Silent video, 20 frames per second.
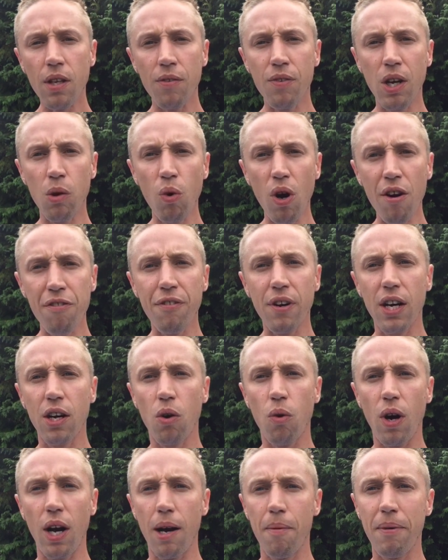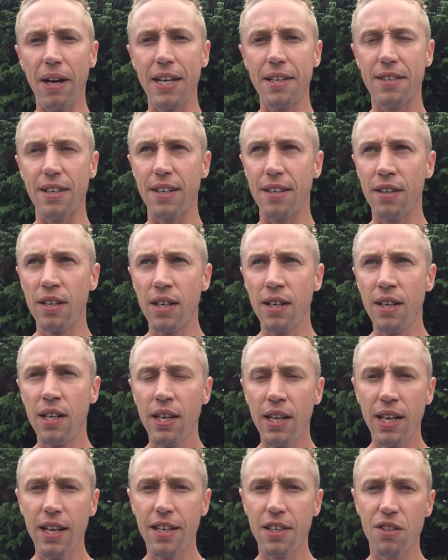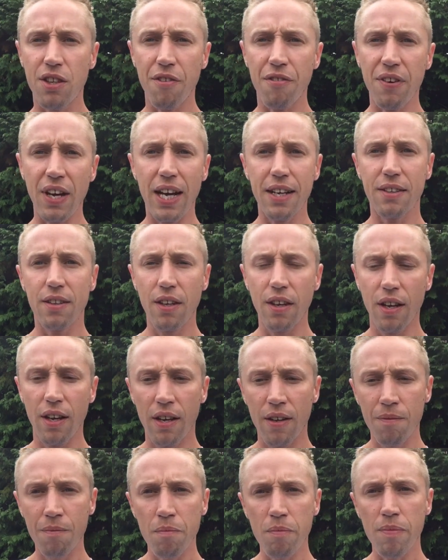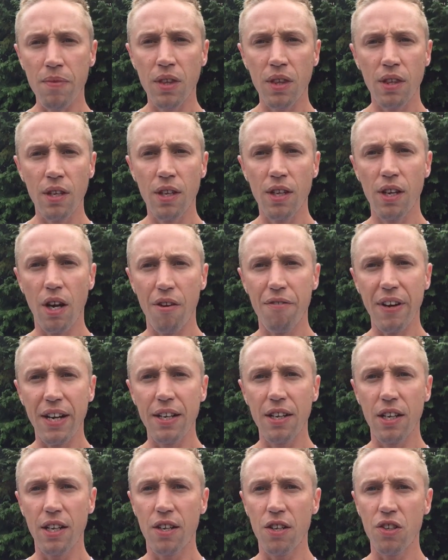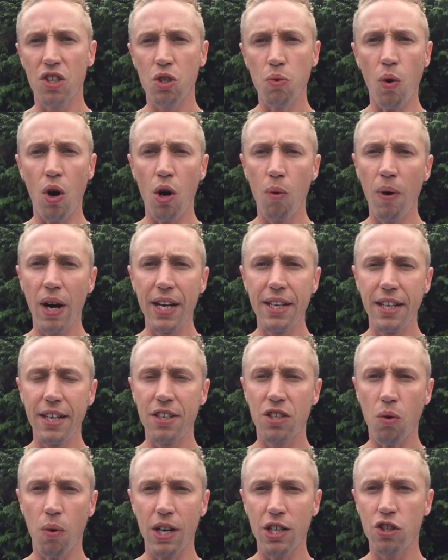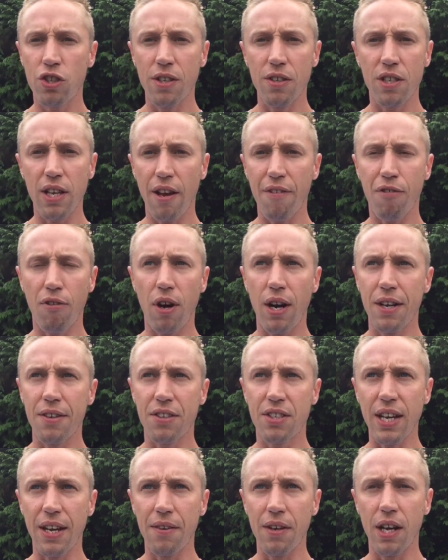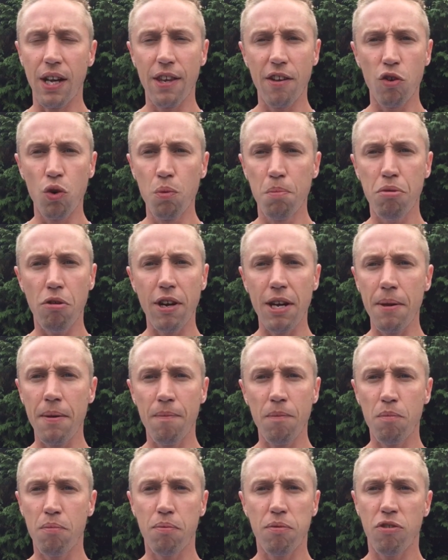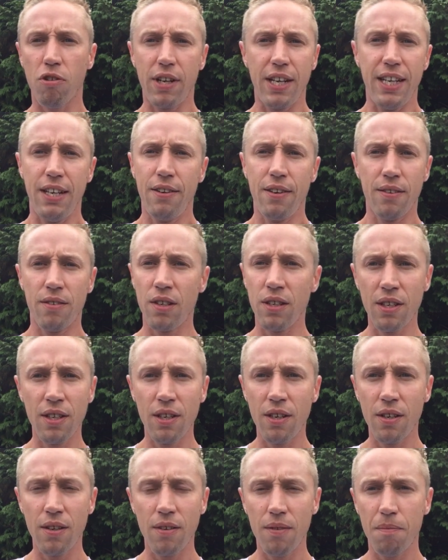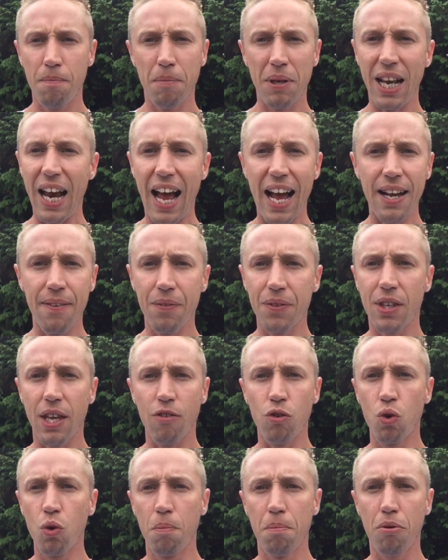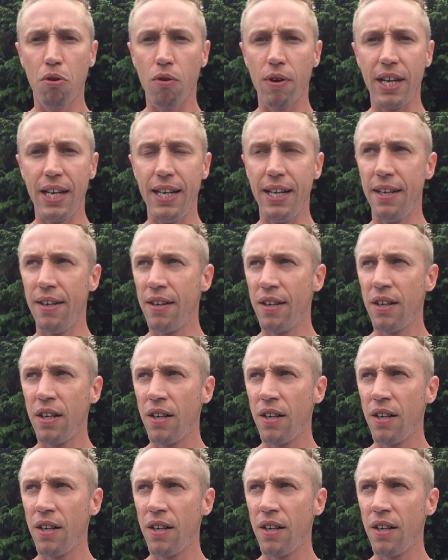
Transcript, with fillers: Now, what I find quite amazing is the fact that you know Wenger can swat away these questions left, right, and centre. They're all pre pre planned. They're all pre